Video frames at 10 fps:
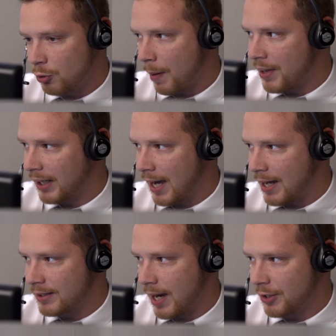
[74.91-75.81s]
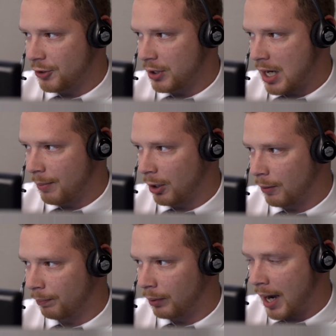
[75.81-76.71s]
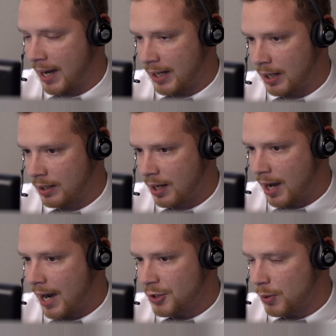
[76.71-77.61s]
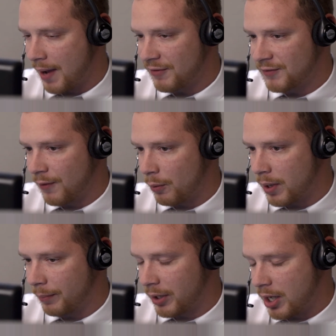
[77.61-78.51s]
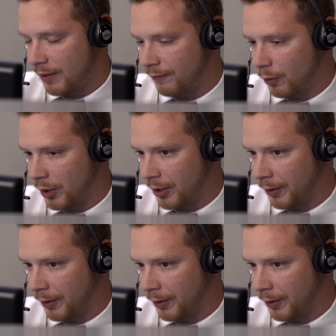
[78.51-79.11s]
Do you want me to contact your neighbor, Brian? I do have his phone number here for you.